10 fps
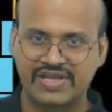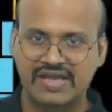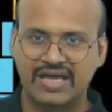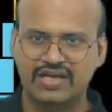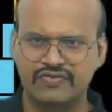
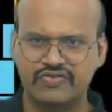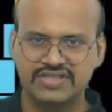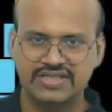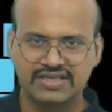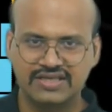And if we
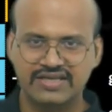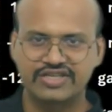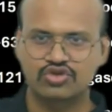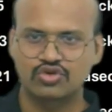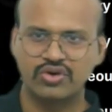see,
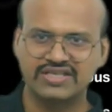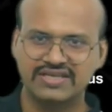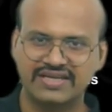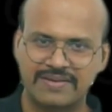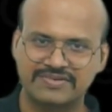its rotation
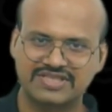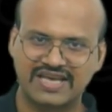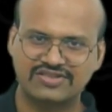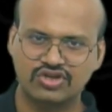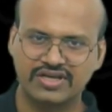time is
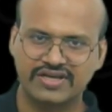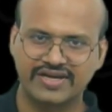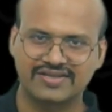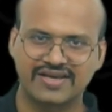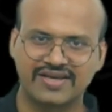actually
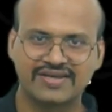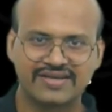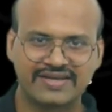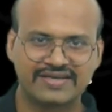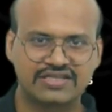greater
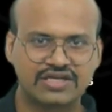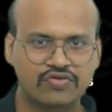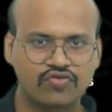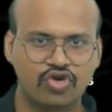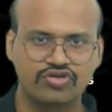than its
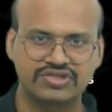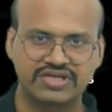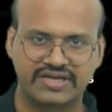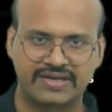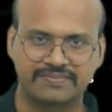revolution
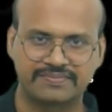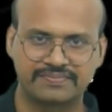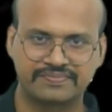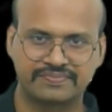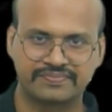time,
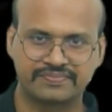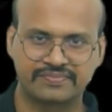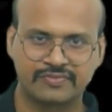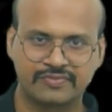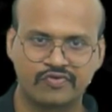
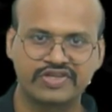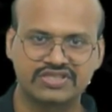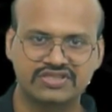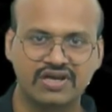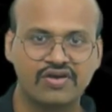which is
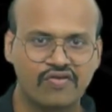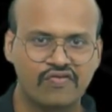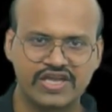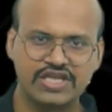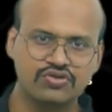a
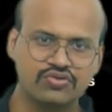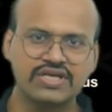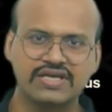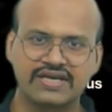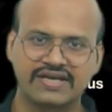very
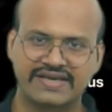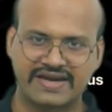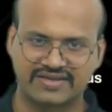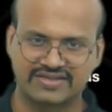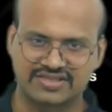unique
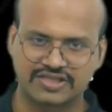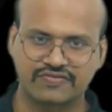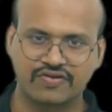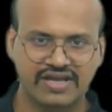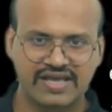characteristics
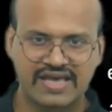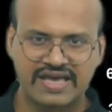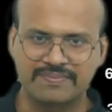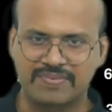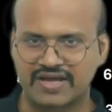for
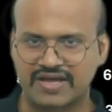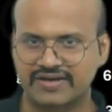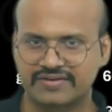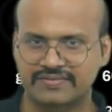any planet.